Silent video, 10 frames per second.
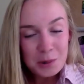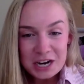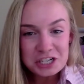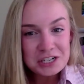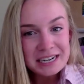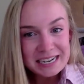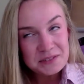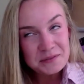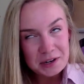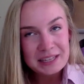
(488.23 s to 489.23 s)
question is
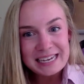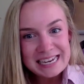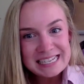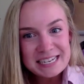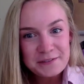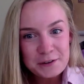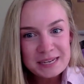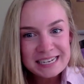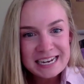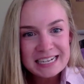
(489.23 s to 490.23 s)
fairly easy for me
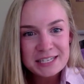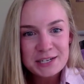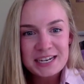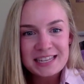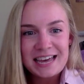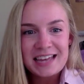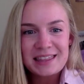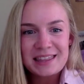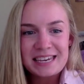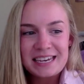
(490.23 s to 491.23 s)
to answer in that
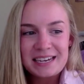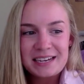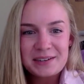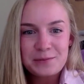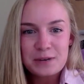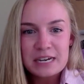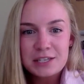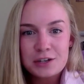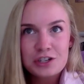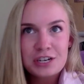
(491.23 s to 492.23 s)
the
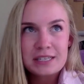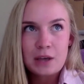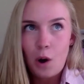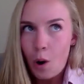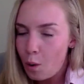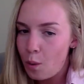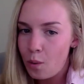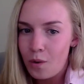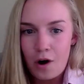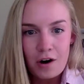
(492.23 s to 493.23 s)
research has
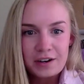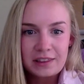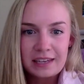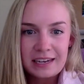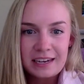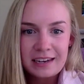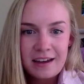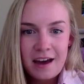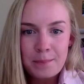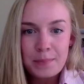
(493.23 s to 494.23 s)
wholeheartedly
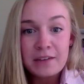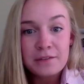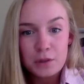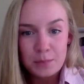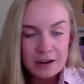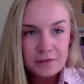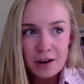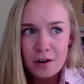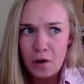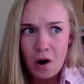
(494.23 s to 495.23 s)
been for the benefit
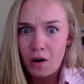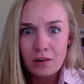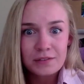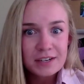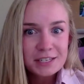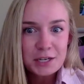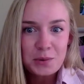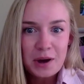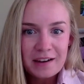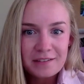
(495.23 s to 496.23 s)
of all of us who
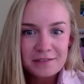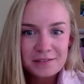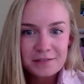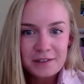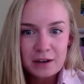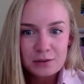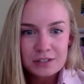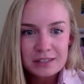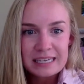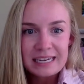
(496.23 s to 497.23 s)
have felt
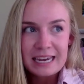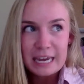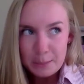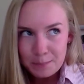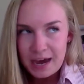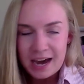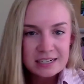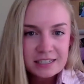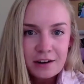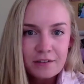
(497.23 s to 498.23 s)
the impact
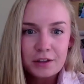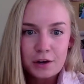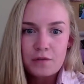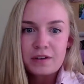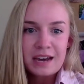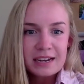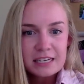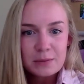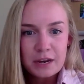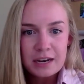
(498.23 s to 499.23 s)
of the
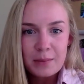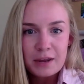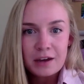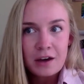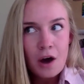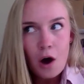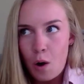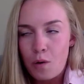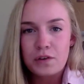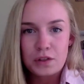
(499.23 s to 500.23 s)
COVID-19 pandemic
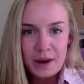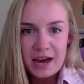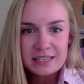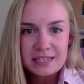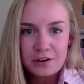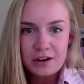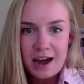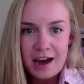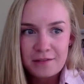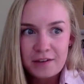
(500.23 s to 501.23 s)
over the past year and a
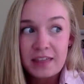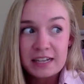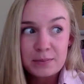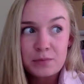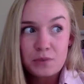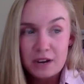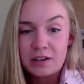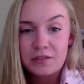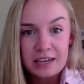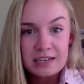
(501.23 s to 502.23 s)
half. And that's been really,
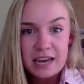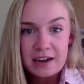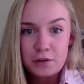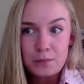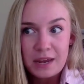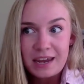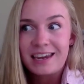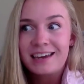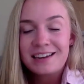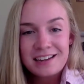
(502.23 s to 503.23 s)
really exciting for
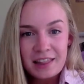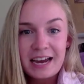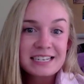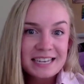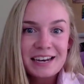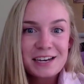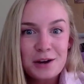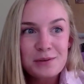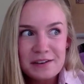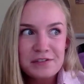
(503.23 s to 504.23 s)
me. Like I said,
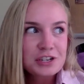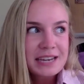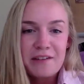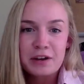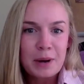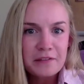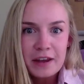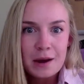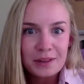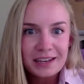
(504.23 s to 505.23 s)
even just having my
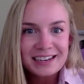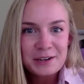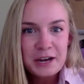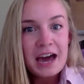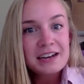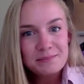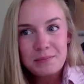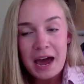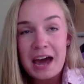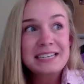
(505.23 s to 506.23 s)
family
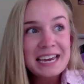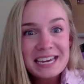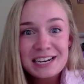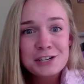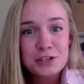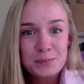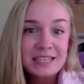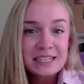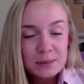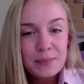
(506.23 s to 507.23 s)
take an interest because
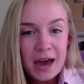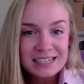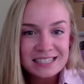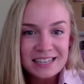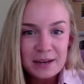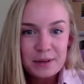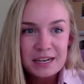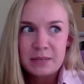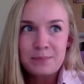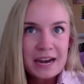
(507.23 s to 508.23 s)
it's impacting them and
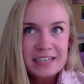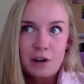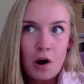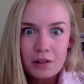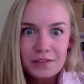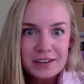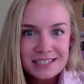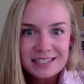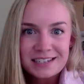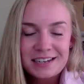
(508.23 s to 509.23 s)
it's impacting all of
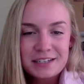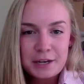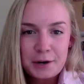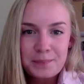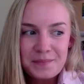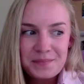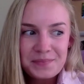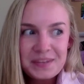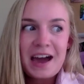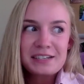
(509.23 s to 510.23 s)
us. So
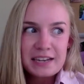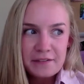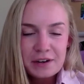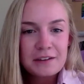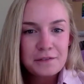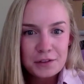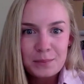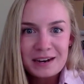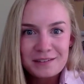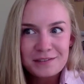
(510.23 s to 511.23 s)
yeah, definitely for the
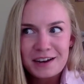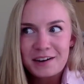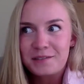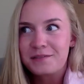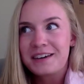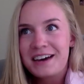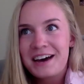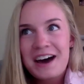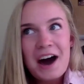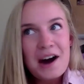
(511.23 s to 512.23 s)
benefit
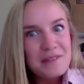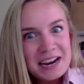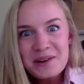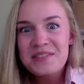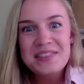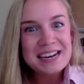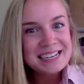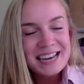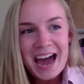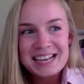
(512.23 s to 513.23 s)
of anyone
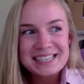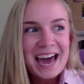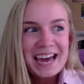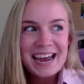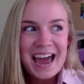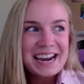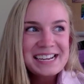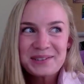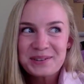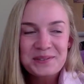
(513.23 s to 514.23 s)
that has had any
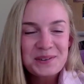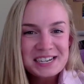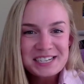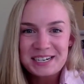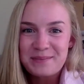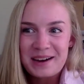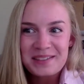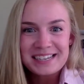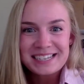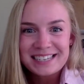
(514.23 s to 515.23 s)
sort of question about
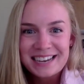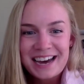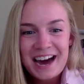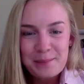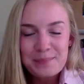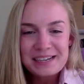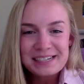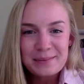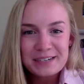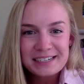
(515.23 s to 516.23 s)
this
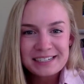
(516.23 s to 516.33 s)
pandemic.